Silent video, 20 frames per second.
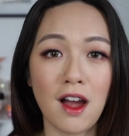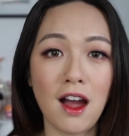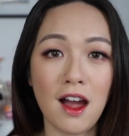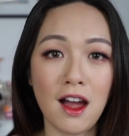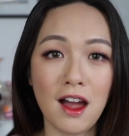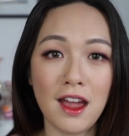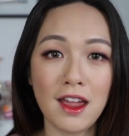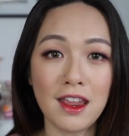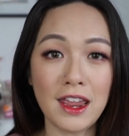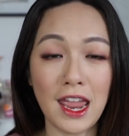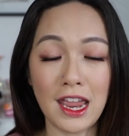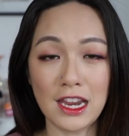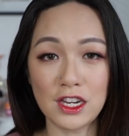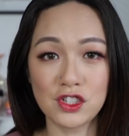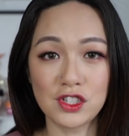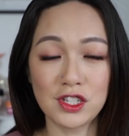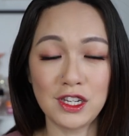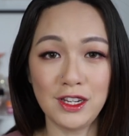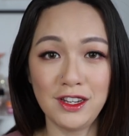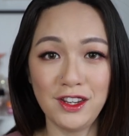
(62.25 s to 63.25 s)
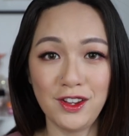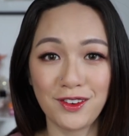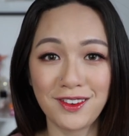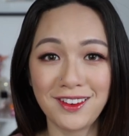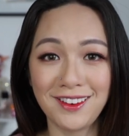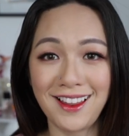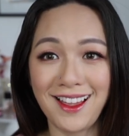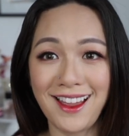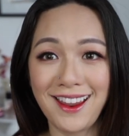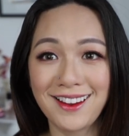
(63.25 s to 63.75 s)
I actually
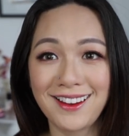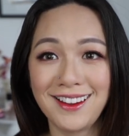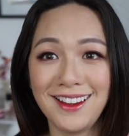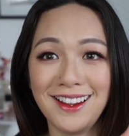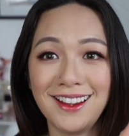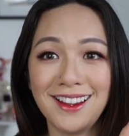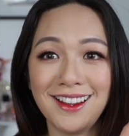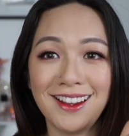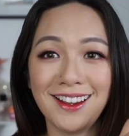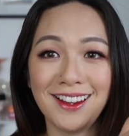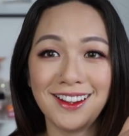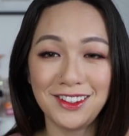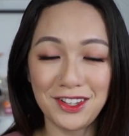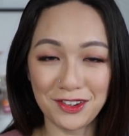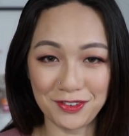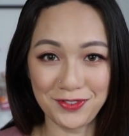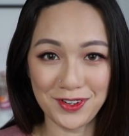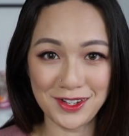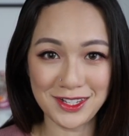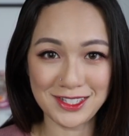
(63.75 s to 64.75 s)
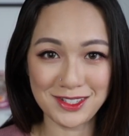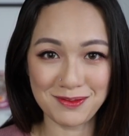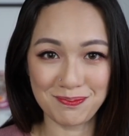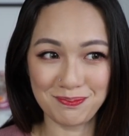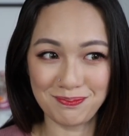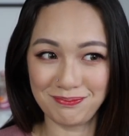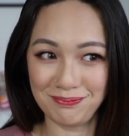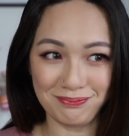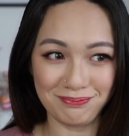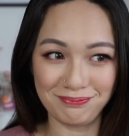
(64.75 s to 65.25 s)
look like the first